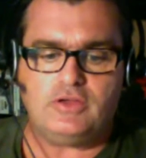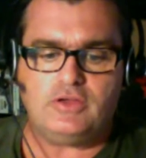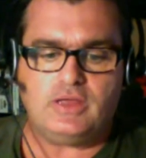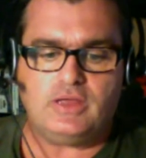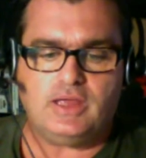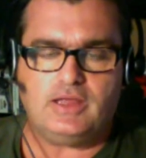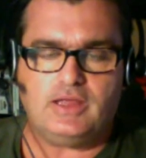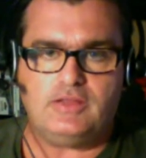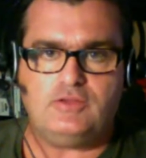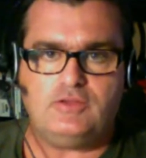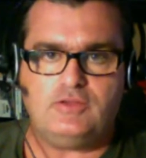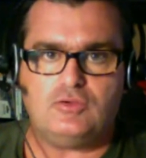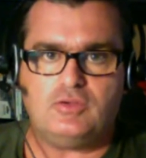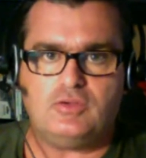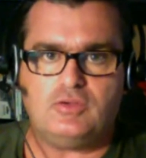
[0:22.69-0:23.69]
and
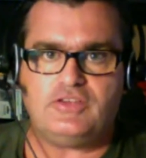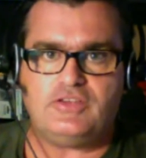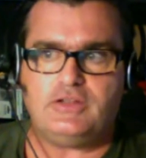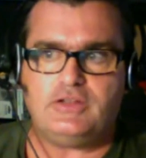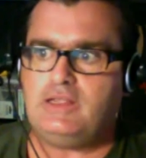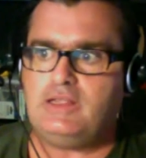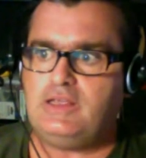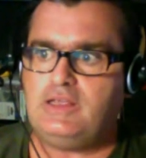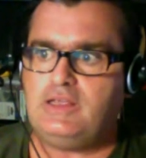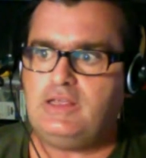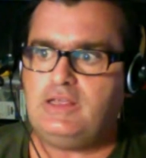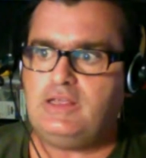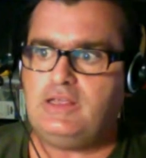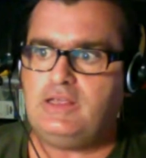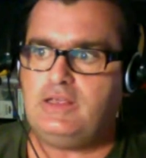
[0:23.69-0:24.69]
you
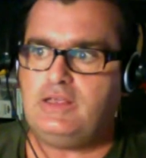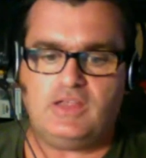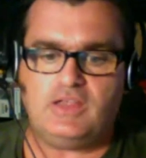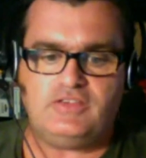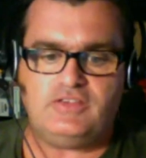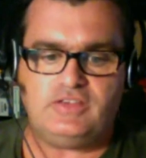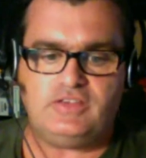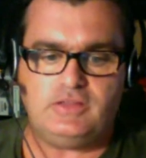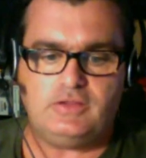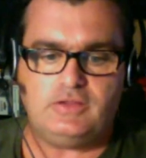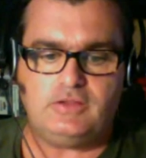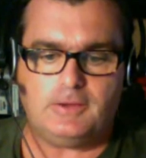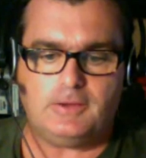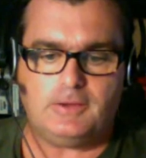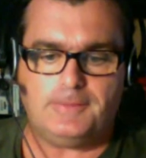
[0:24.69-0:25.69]
recently created
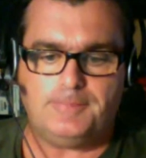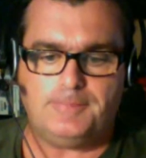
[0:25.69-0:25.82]
the